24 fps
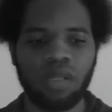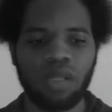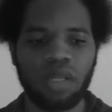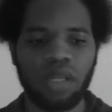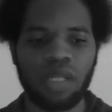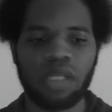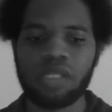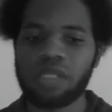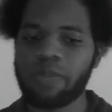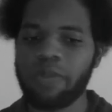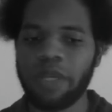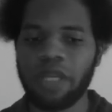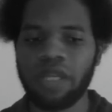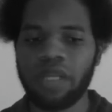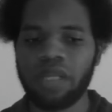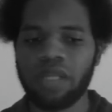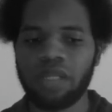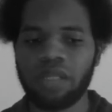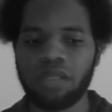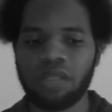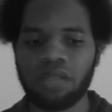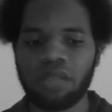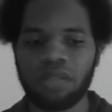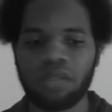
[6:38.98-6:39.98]
has
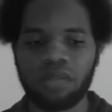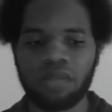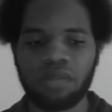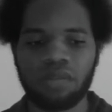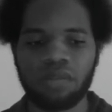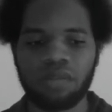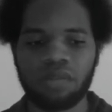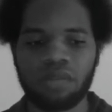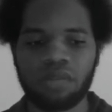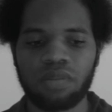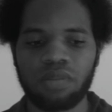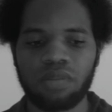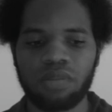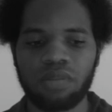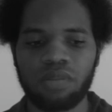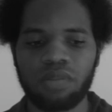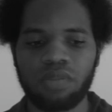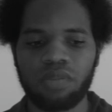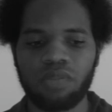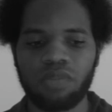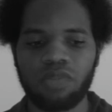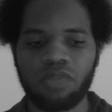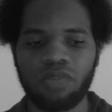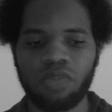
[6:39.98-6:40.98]
been
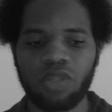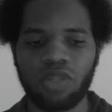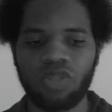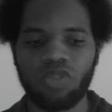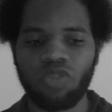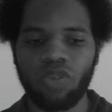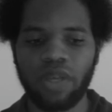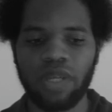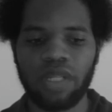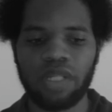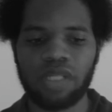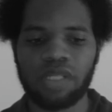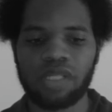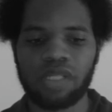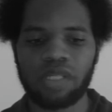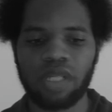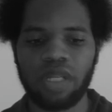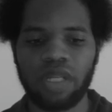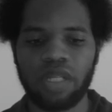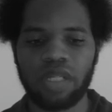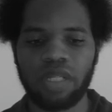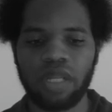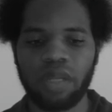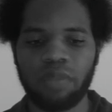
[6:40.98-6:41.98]
the greatest
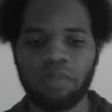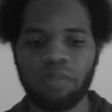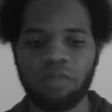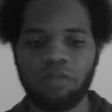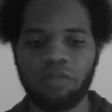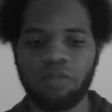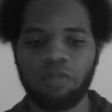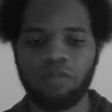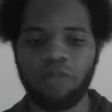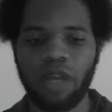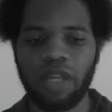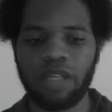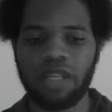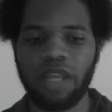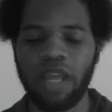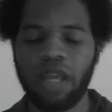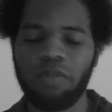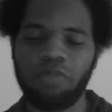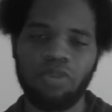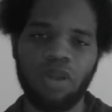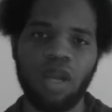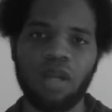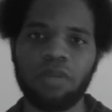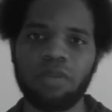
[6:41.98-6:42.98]
thing that my
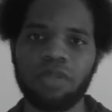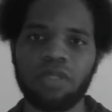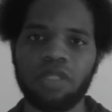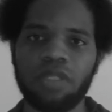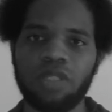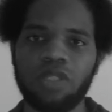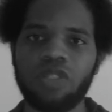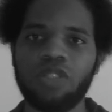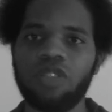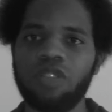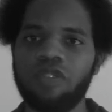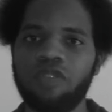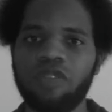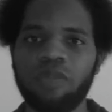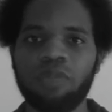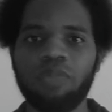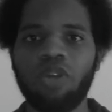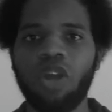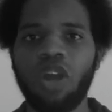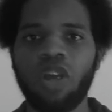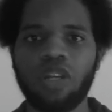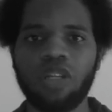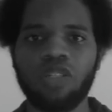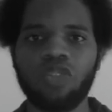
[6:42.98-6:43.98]
dad probably could have
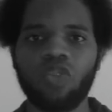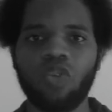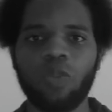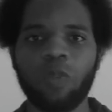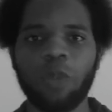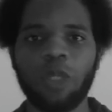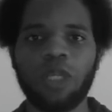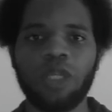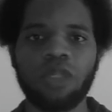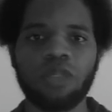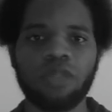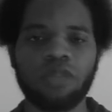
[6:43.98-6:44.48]
imparted on me.